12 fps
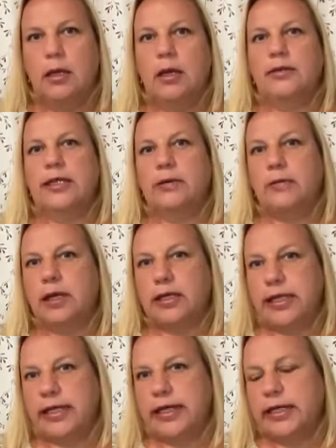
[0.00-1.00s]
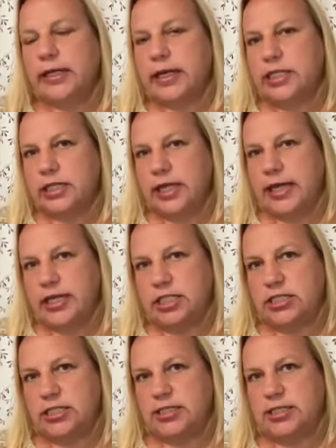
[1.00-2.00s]
They need an
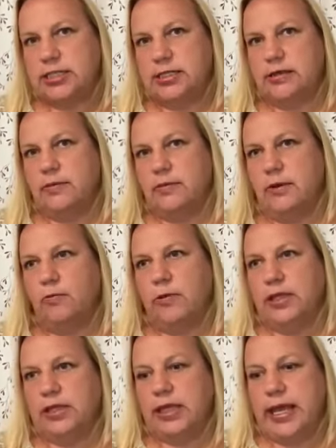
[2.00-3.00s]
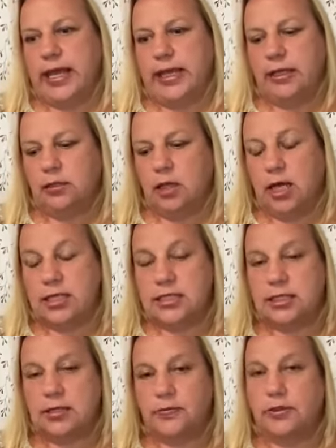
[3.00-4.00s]
education system when they
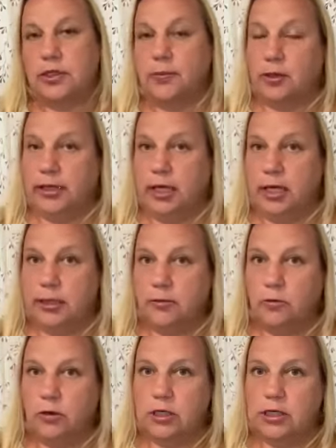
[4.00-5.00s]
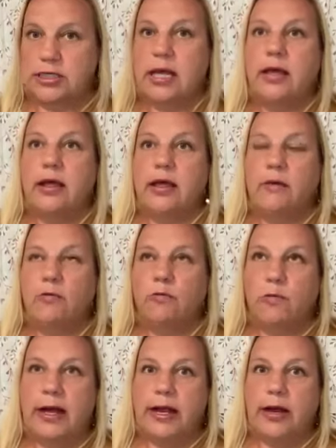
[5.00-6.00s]
lost in the Napoleonic Wars,
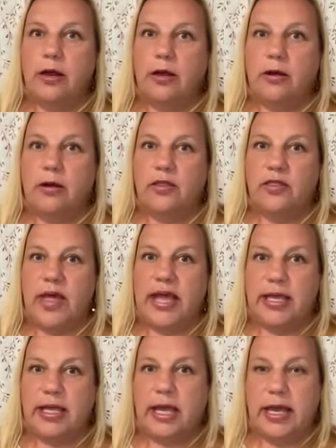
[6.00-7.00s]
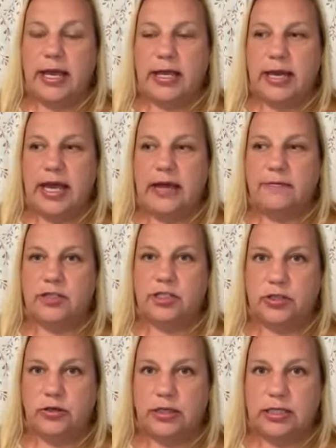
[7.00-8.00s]
where they can have
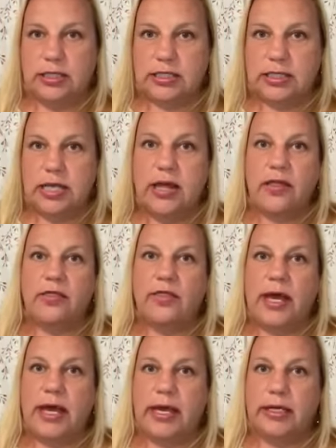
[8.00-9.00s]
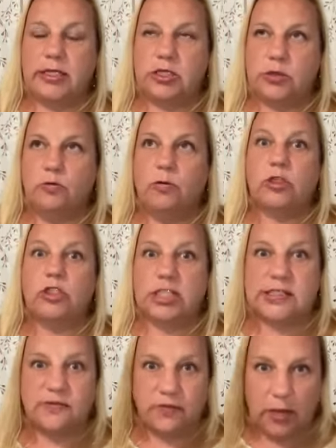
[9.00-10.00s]
students that will
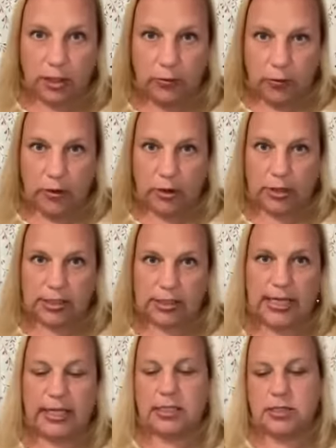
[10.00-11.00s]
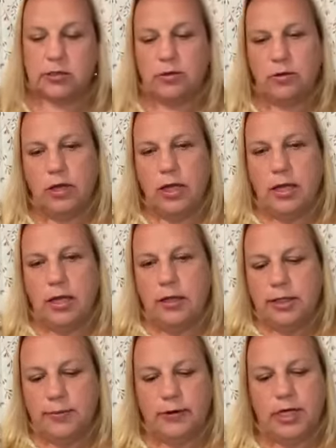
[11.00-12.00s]
just follow orders. And so
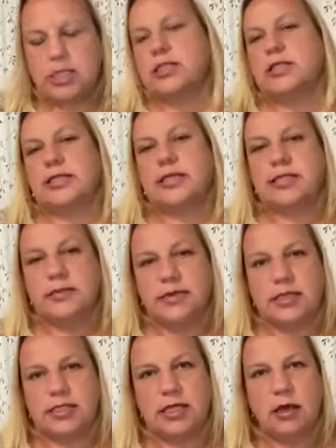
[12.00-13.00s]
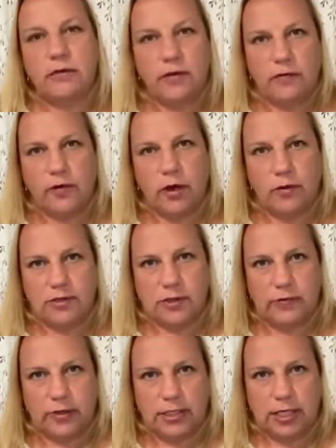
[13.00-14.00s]
the Prussian system itself evolves
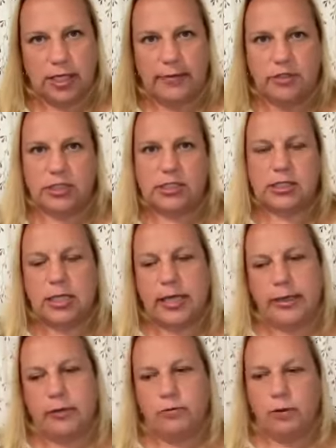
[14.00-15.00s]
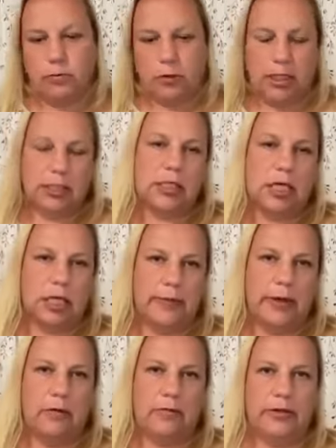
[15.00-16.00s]
over time, just like what we're going to talk
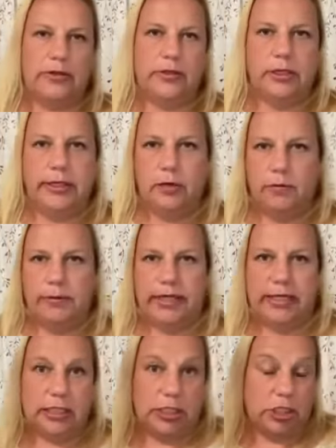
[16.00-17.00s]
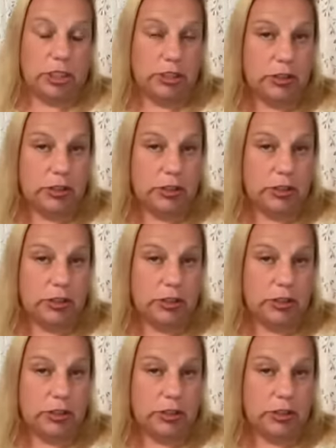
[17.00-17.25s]
about with, when we get to John